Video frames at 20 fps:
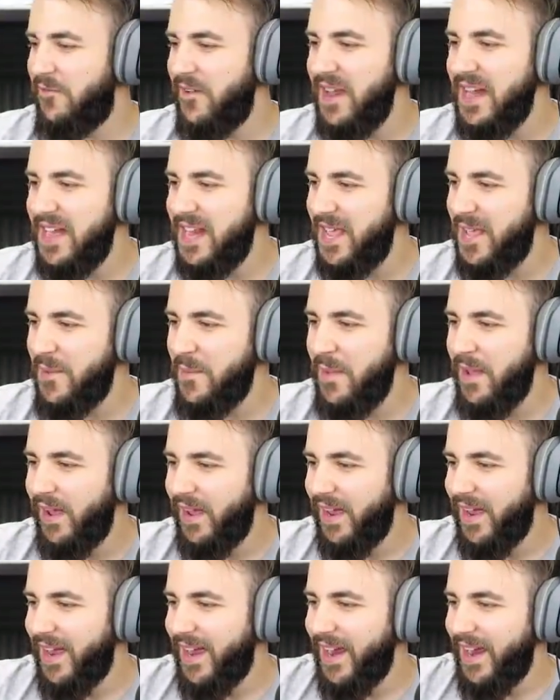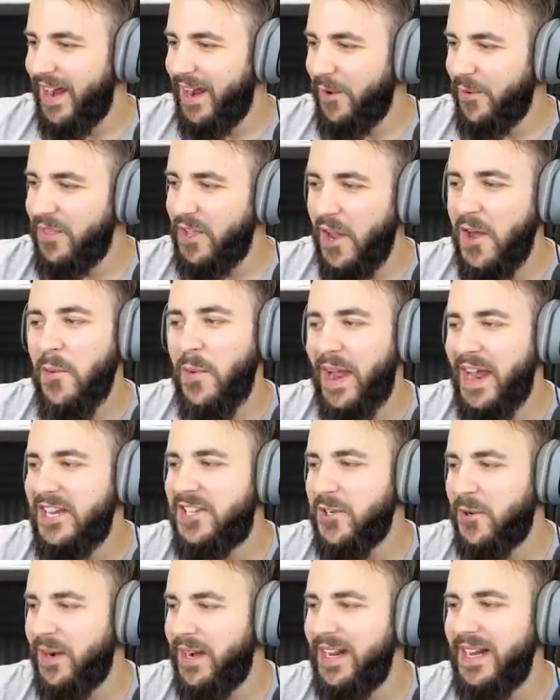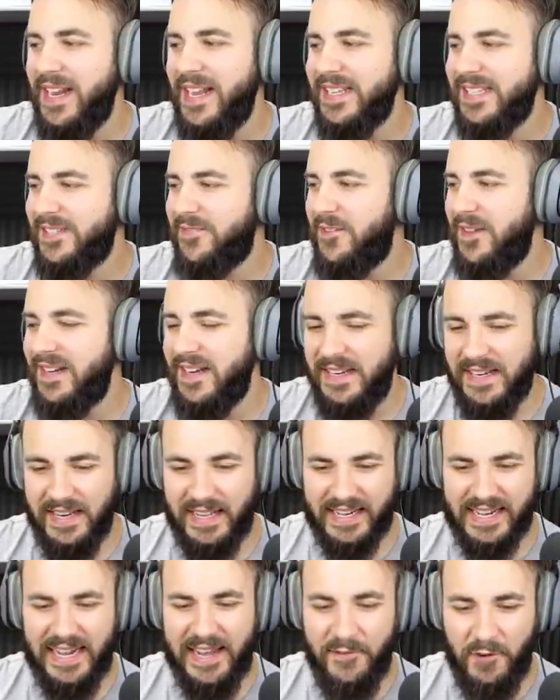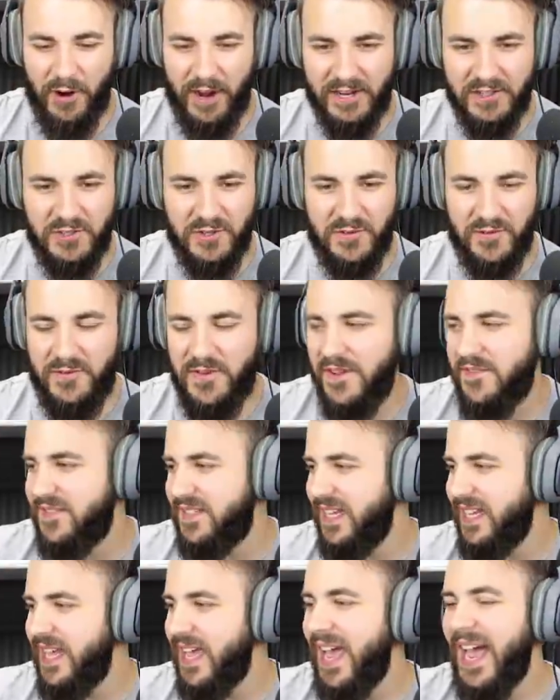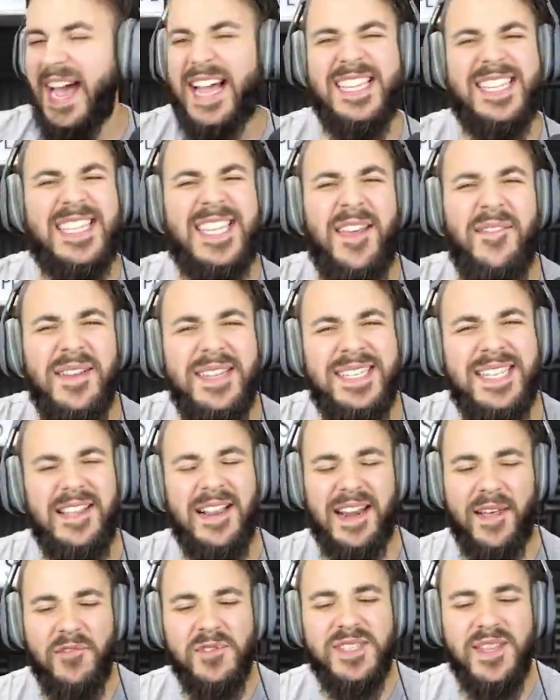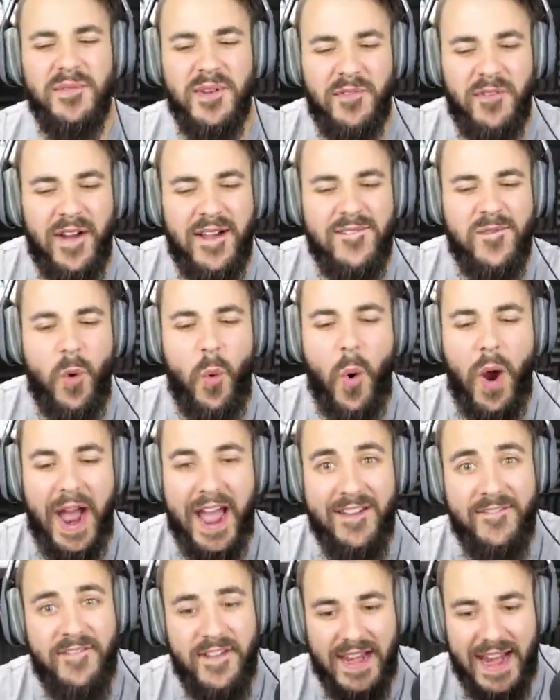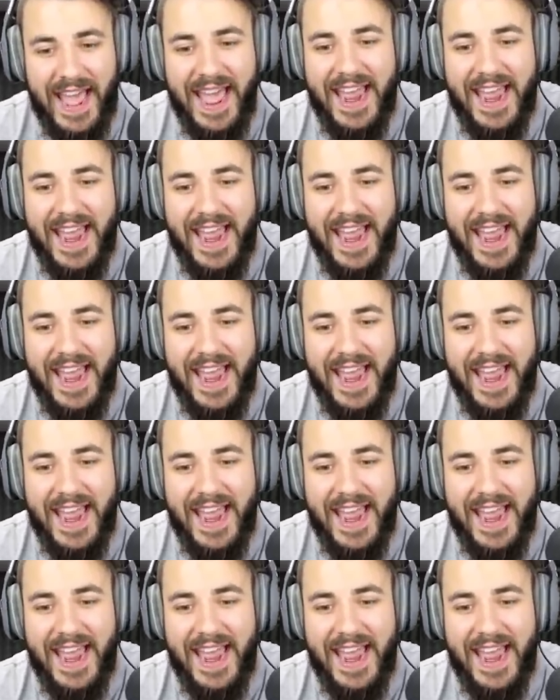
feed him, or the only way you're doing it is feeding like a 150, a 70, level 75 wyvern